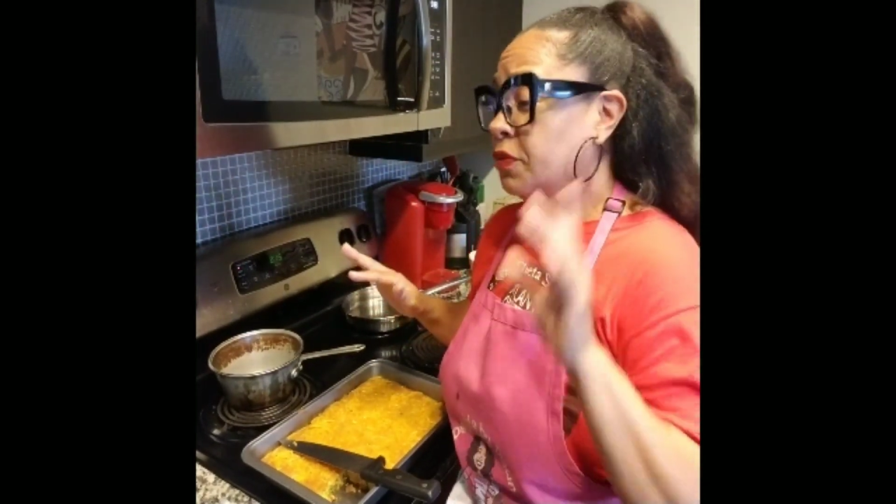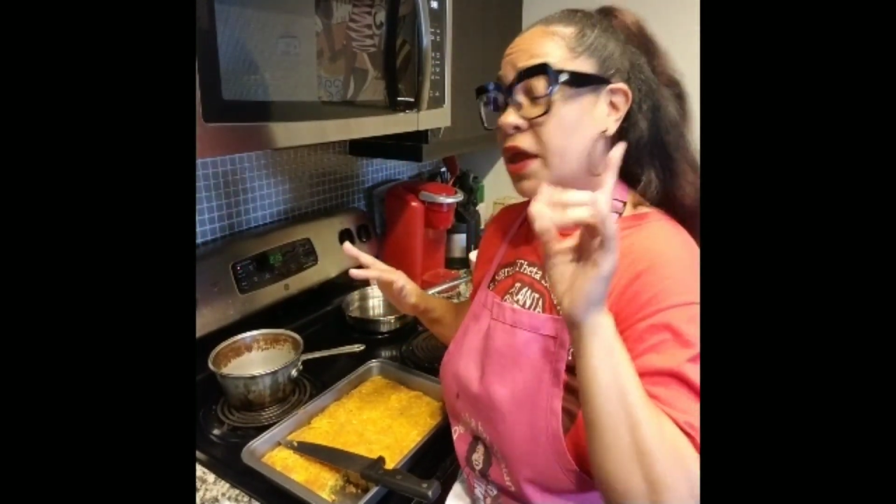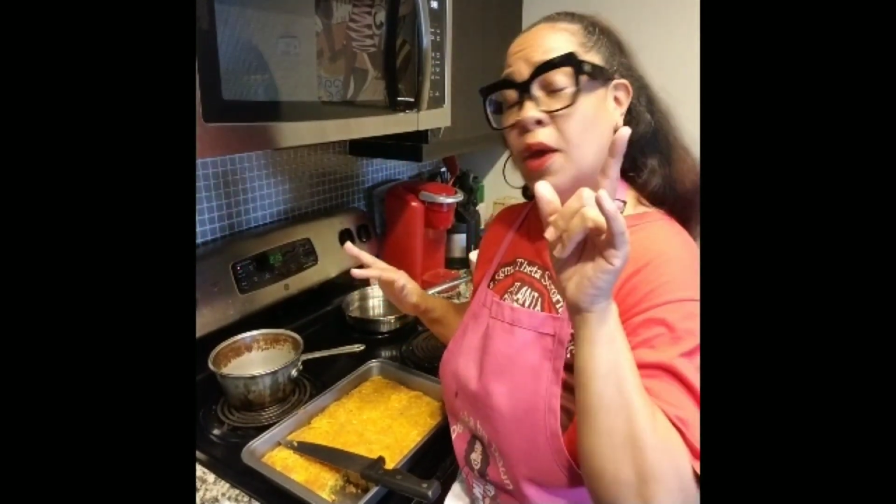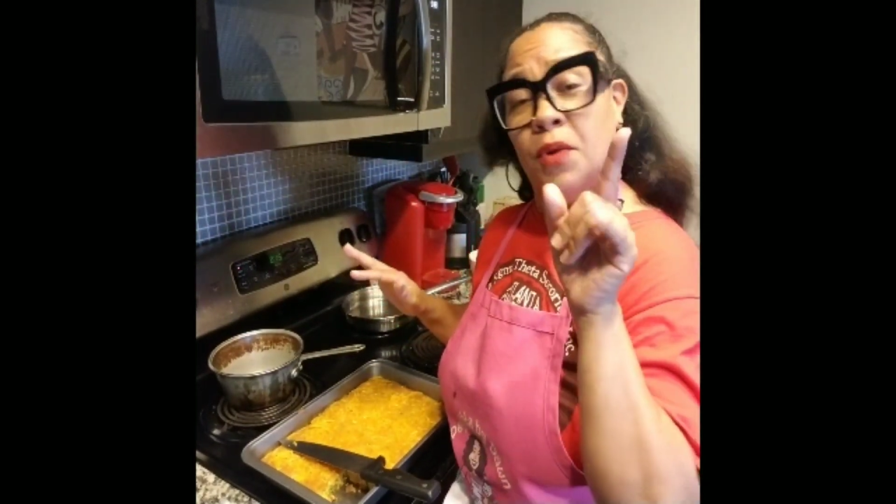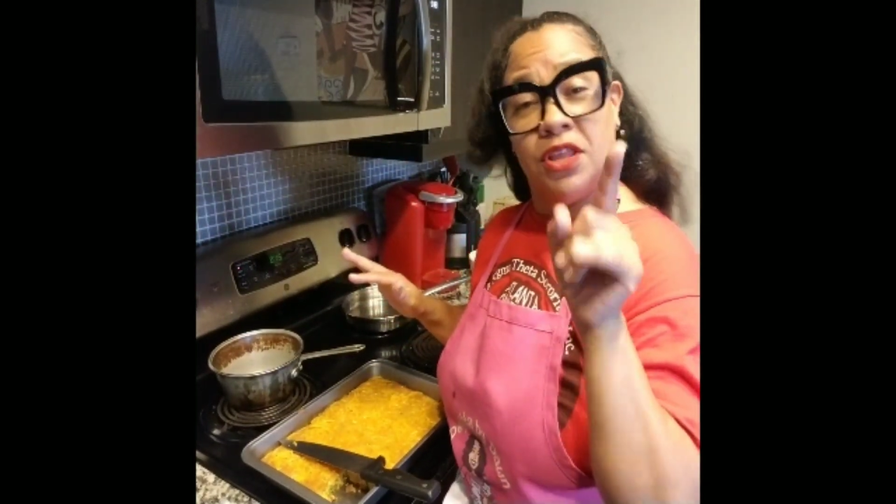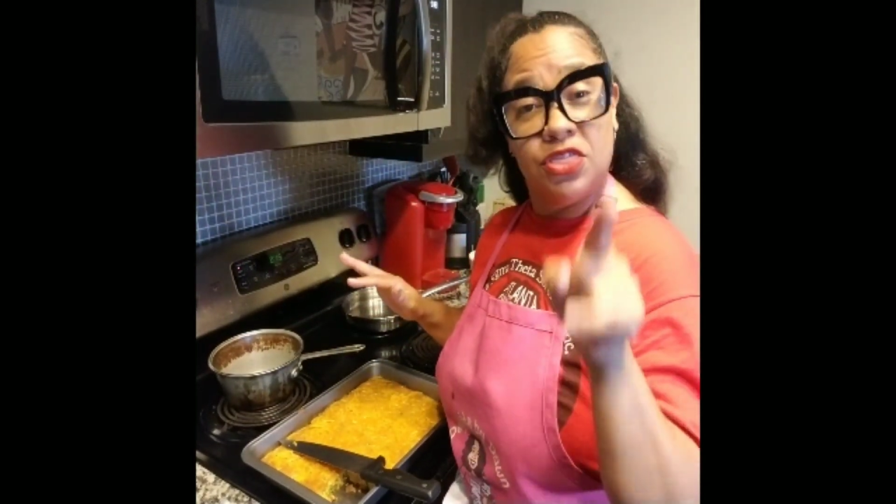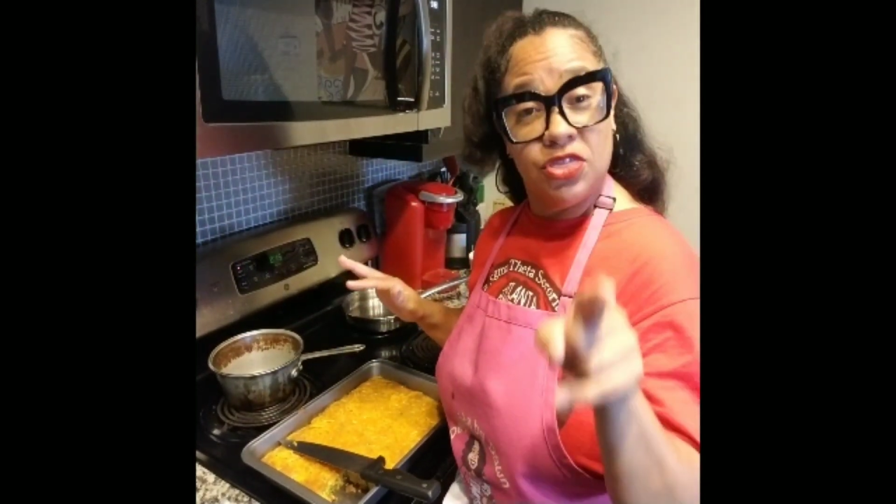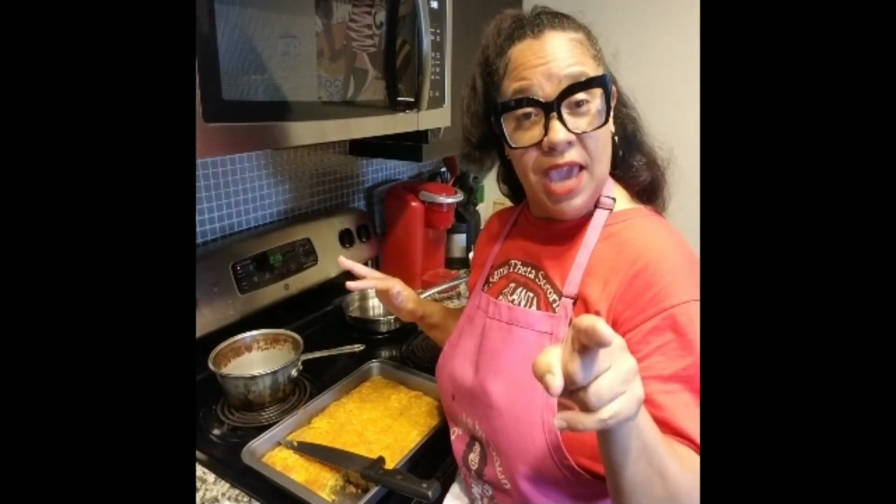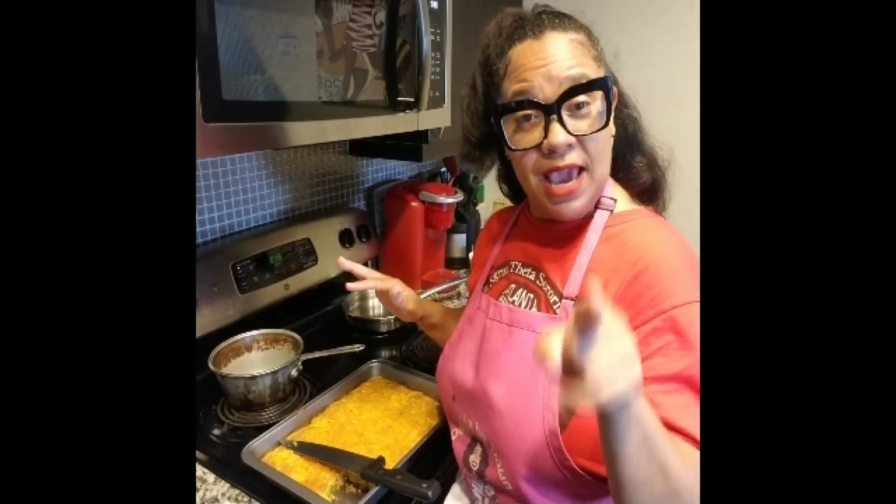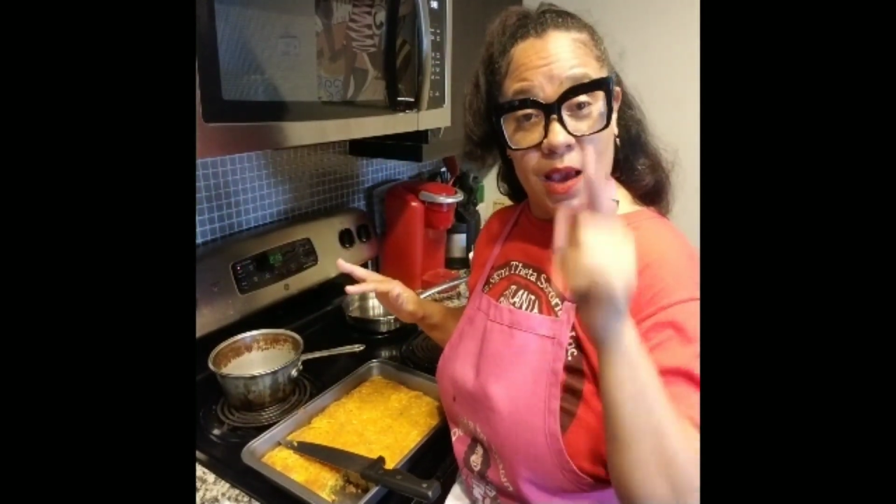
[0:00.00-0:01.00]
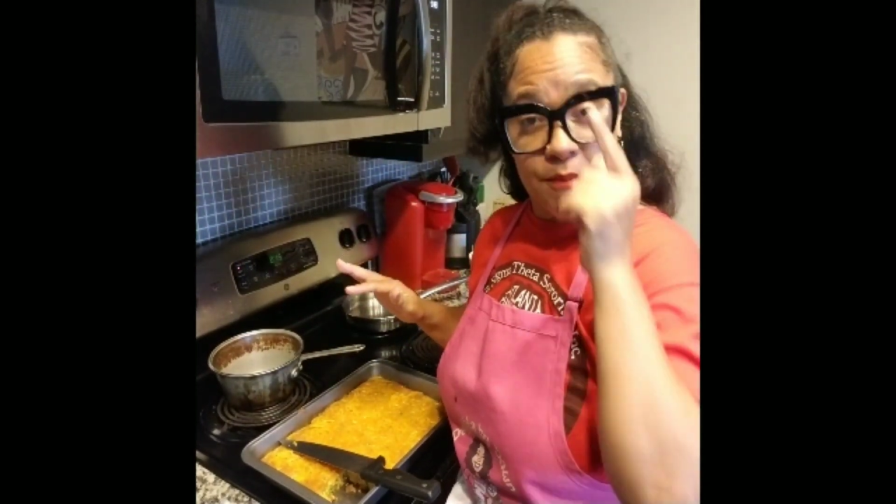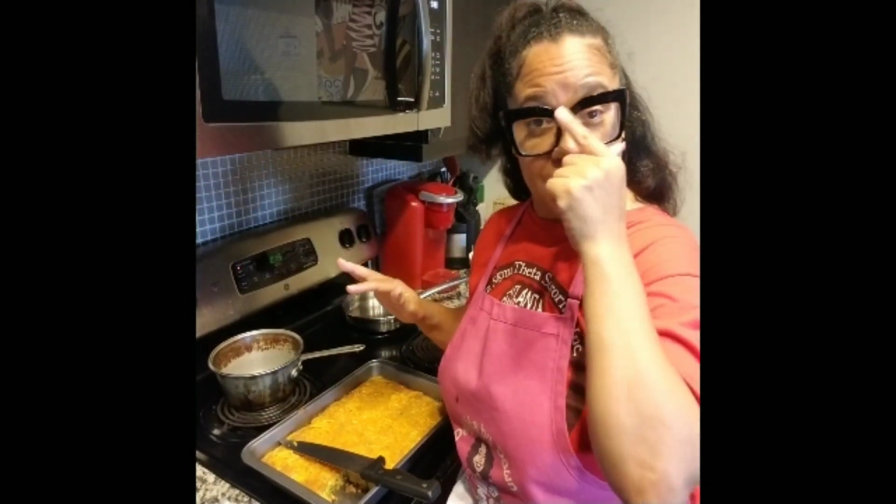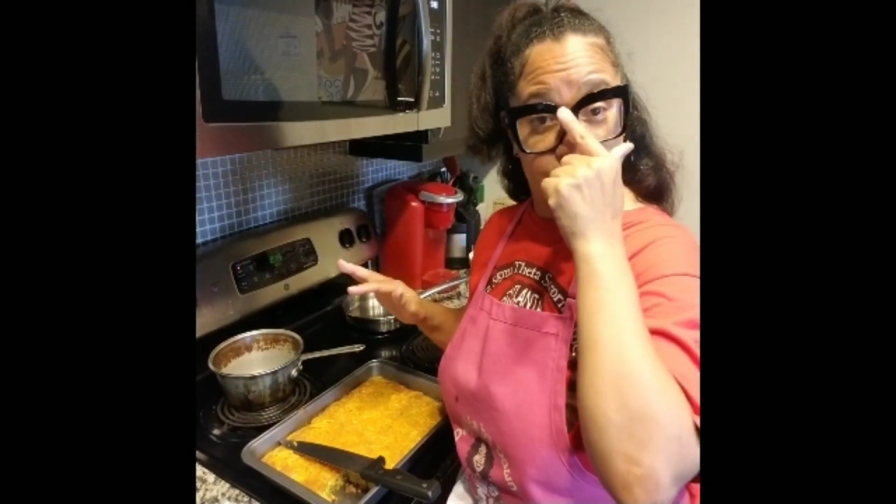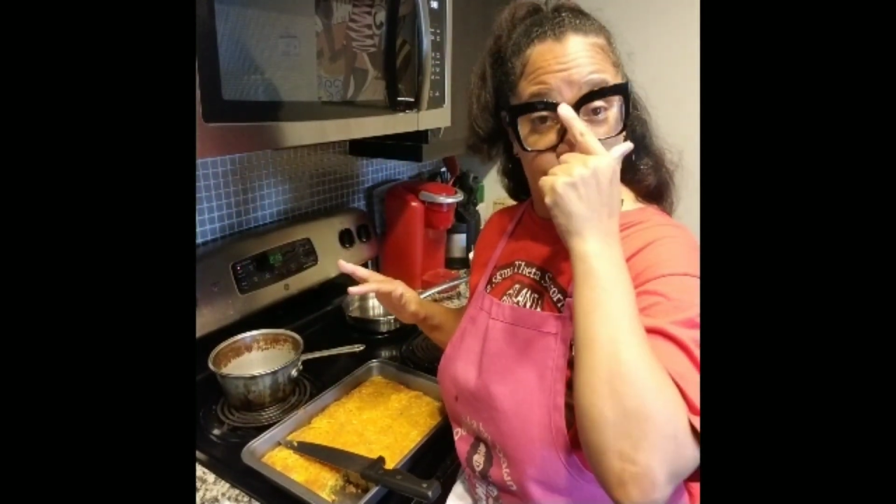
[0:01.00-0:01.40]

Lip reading: And I want to thank my